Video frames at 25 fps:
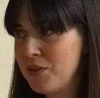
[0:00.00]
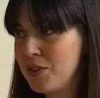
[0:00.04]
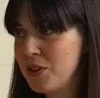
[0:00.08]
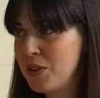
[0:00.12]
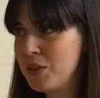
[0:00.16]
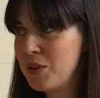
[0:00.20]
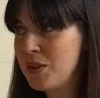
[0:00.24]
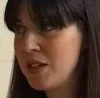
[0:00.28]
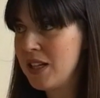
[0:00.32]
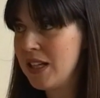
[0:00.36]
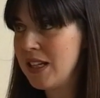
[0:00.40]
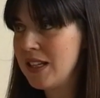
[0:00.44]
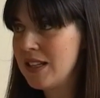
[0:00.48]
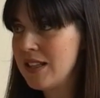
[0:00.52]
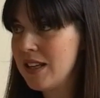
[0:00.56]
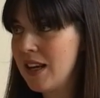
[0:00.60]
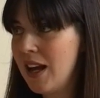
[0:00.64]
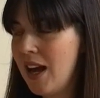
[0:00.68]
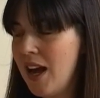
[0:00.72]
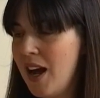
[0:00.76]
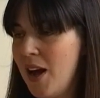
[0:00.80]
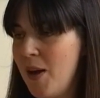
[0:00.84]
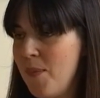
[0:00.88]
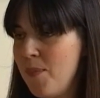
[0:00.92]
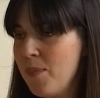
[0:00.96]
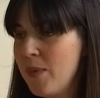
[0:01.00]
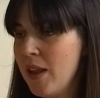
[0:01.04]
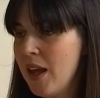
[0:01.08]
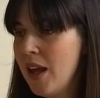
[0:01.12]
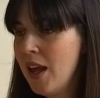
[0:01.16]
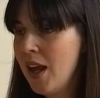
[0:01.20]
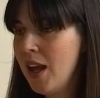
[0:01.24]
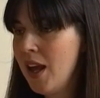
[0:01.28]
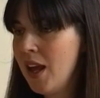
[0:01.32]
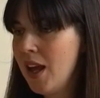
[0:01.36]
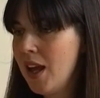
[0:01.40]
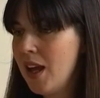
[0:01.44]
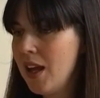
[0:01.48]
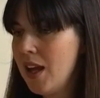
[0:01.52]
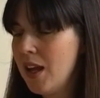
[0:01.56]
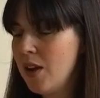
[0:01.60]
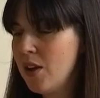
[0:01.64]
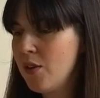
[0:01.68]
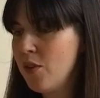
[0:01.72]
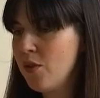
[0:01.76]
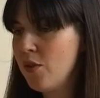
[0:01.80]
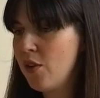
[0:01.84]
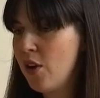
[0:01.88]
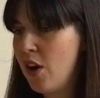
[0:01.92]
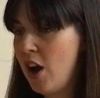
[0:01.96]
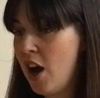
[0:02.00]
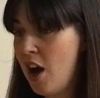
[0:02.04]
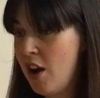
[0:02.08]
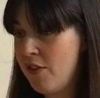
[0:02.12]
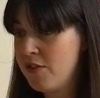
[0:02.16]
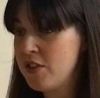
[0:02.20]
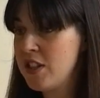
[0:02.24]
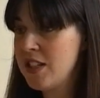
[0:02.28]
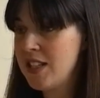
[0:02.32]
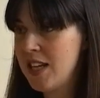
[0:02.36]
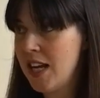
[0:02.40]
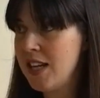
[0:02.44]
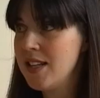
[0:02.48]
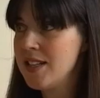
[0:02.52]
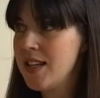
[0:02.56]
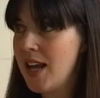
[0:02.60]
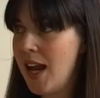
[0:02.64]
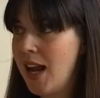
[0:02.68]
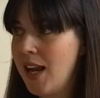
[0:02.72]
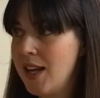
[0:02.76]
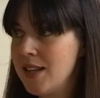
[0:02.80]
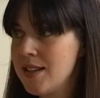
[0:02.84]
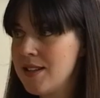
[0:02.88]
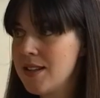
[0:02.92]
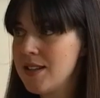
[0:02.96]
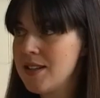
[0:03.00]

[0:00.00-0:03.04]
difficulties after 10 days.